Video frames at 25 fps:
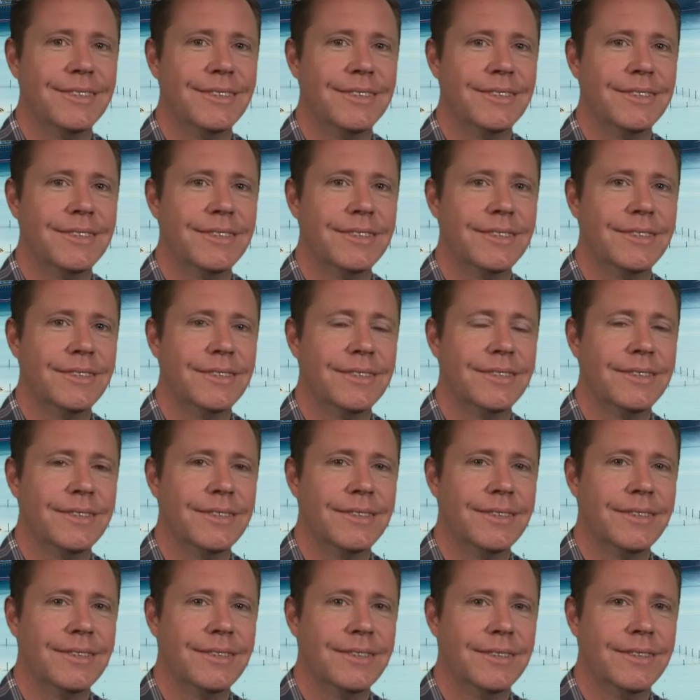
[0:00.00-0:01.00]

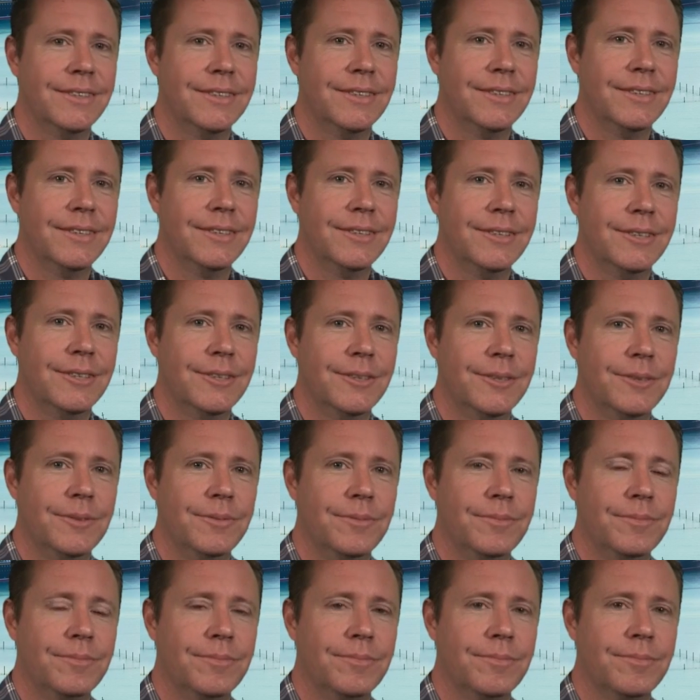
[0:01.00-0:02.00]

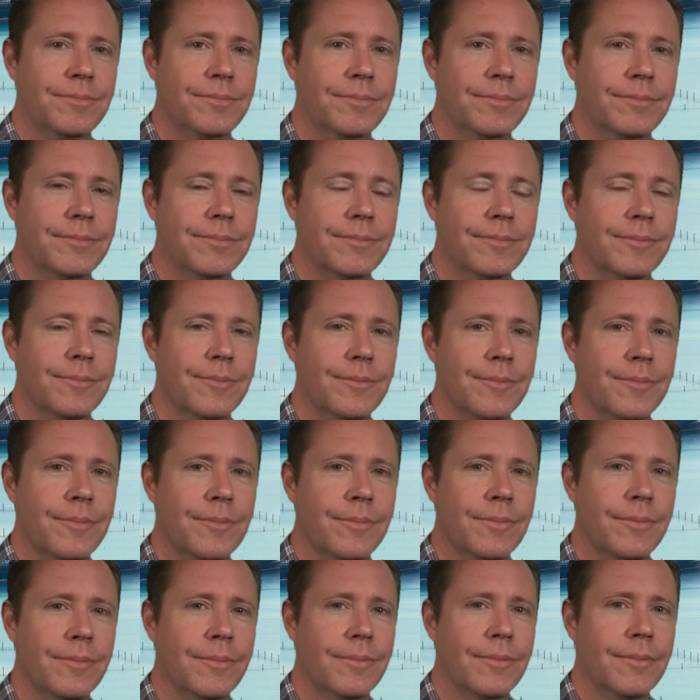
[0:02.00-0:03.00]

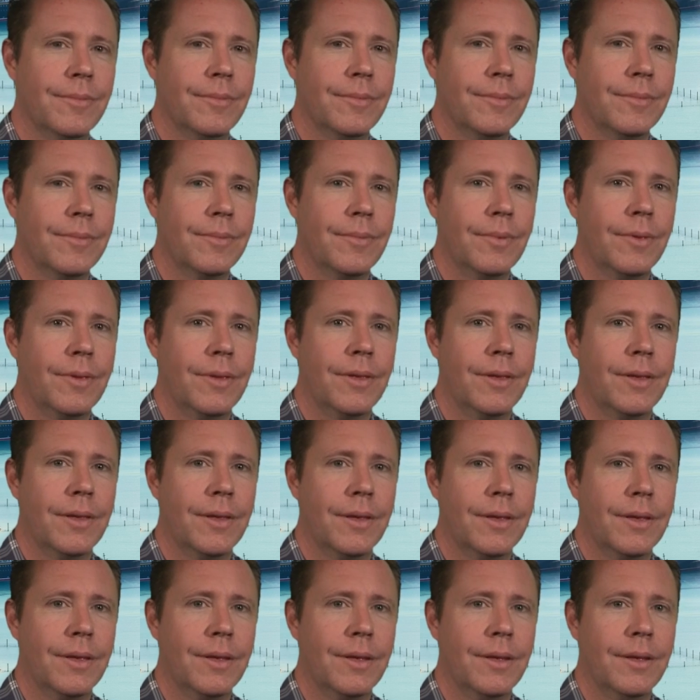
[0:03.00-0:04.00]

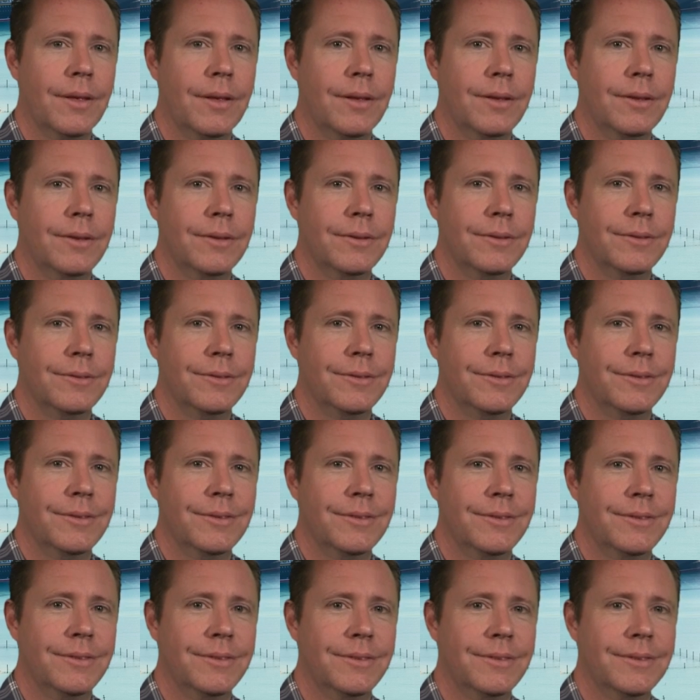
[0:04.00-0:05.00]

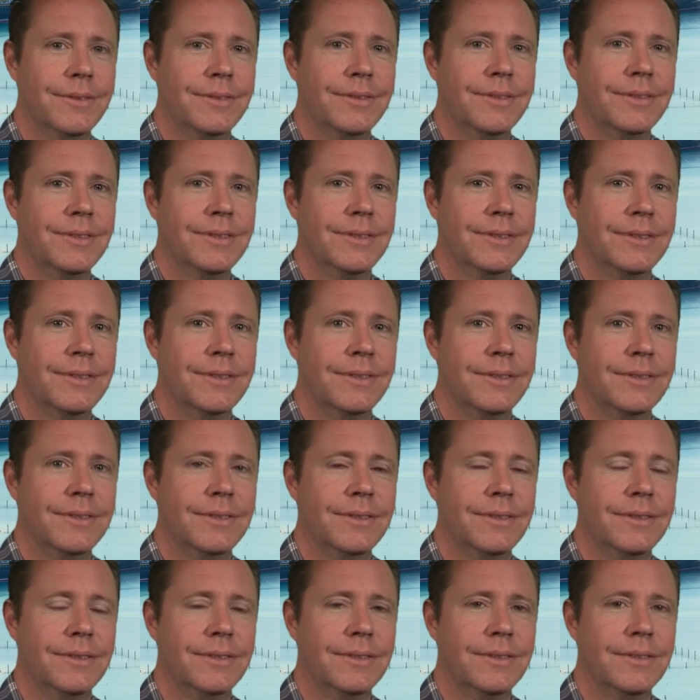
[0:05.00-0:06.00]

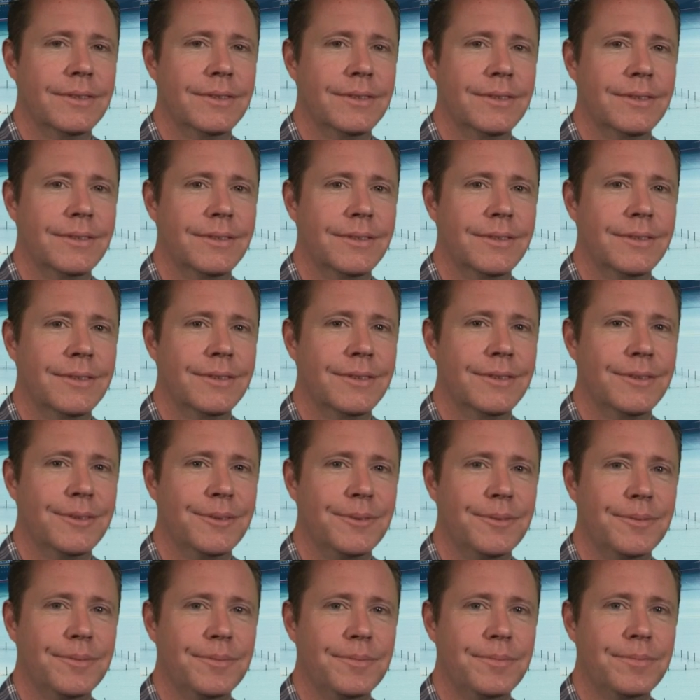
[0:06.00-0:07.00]

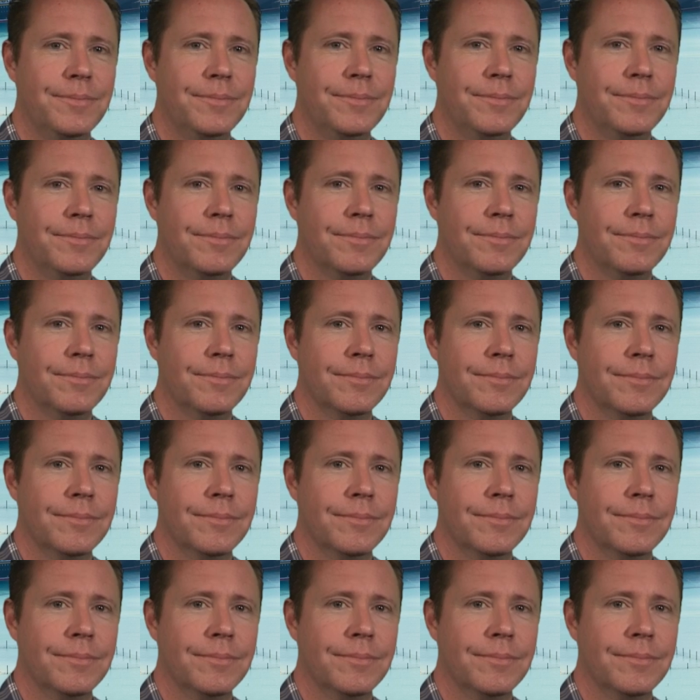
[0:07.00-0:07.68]
The person shown says nothing.